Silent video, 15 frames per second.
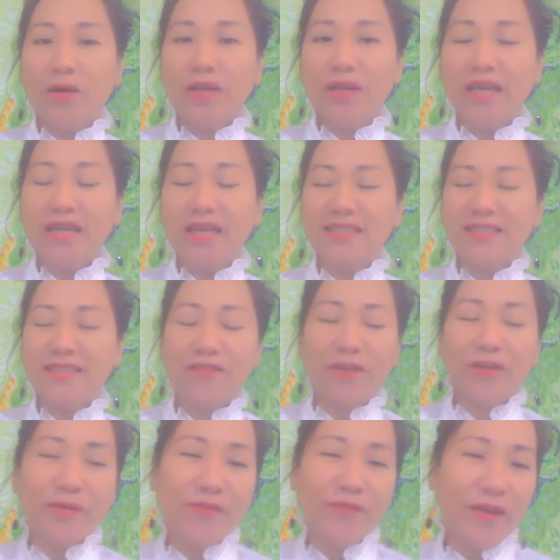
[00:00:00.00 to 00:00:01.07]
Okay, it's a
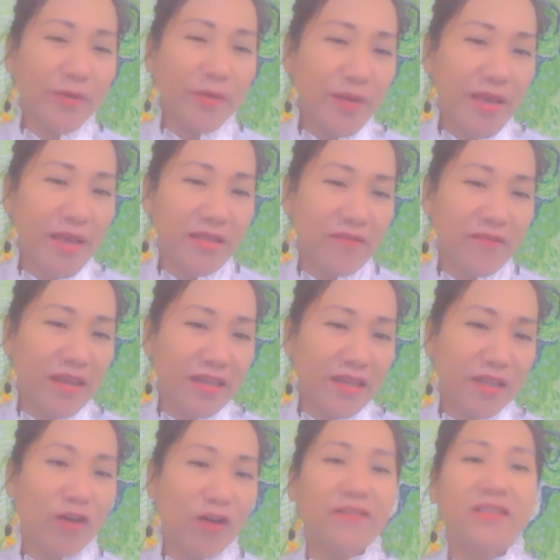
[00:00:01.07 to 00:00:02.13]
very, very creative and
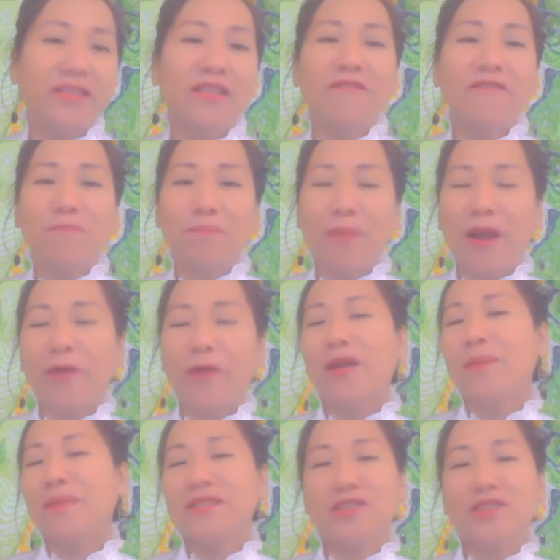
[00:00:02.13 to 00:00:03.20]
innovative
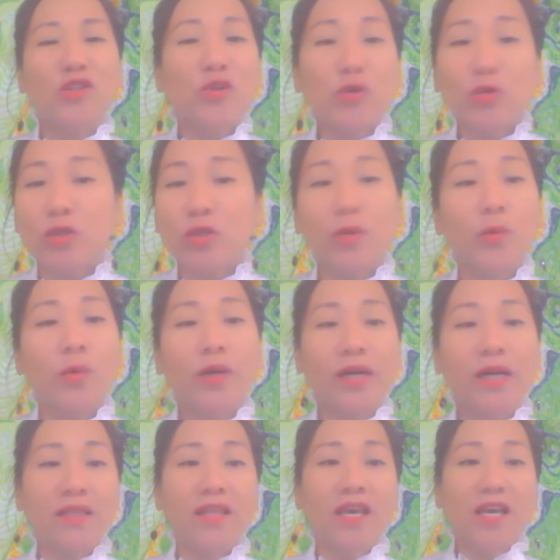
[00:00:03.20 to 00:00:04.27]
paradigm. It's new to the
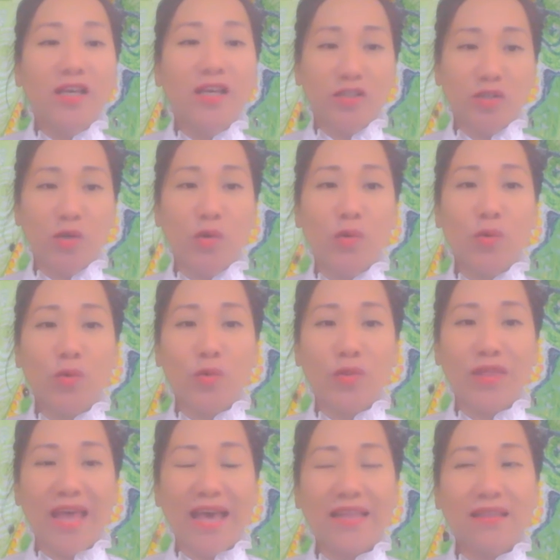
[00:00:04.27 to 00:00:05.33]
world, so
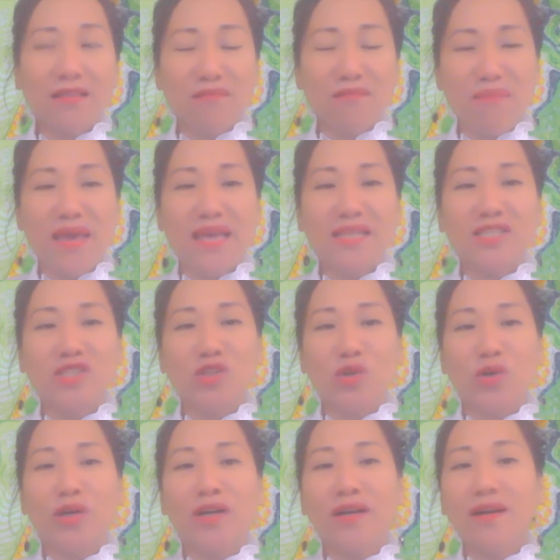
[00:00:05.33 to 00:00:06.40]
that makes
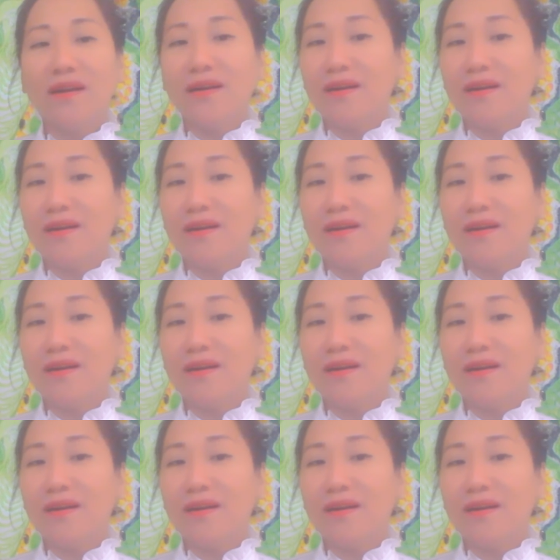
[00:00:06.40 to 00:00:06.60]
your